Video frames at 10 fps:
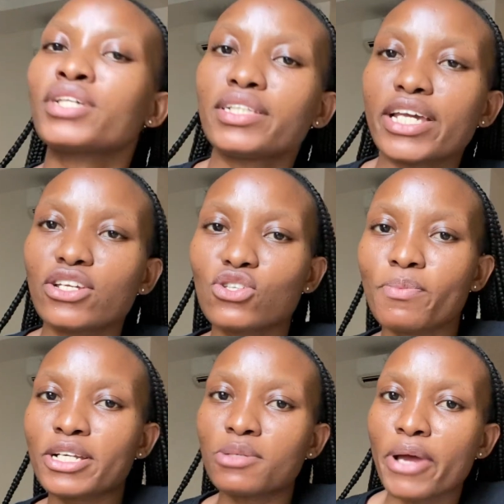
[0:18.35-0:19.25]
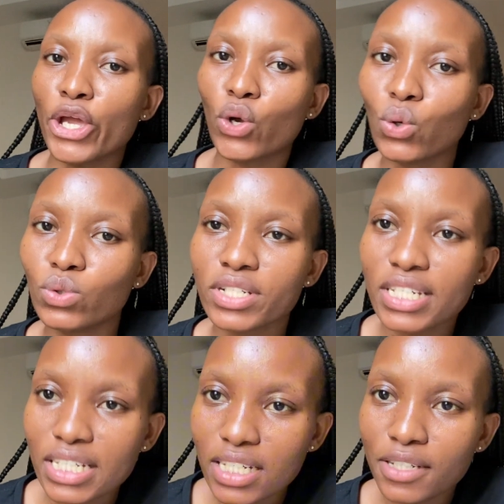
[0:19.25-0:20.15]
Thank you so much, my
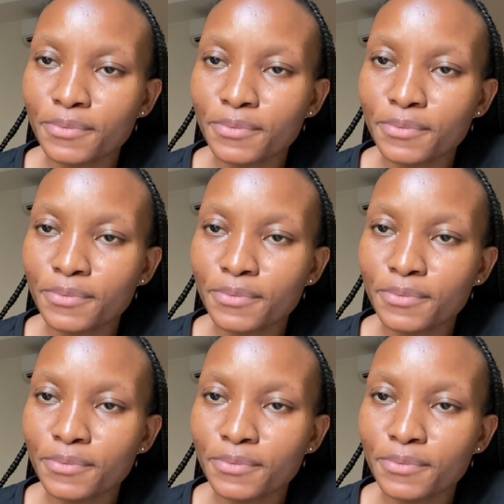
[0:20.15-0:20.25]
Goldie.